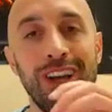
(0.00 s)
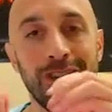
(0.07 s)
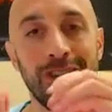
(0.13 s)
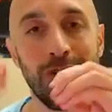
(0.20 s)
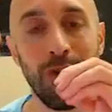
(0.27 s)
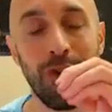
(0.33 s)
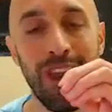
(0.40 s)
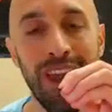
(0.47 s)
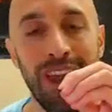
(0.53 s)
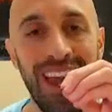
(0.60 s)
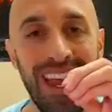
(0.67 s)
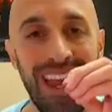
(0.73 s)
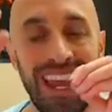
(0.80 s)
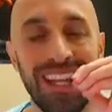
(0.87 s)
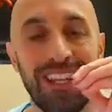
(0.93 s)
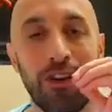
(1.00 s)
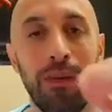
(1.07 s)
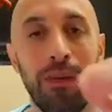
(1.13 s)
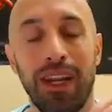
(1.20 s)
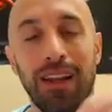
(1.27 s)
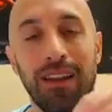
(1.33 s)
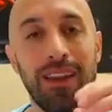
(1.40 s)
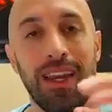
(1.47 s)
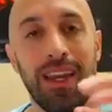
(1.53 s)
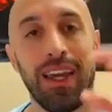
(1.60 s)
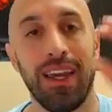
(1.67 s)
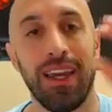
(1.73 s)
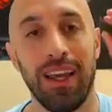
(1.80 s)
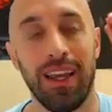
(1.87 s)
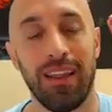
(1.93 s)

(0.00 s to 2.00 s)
So intermittently,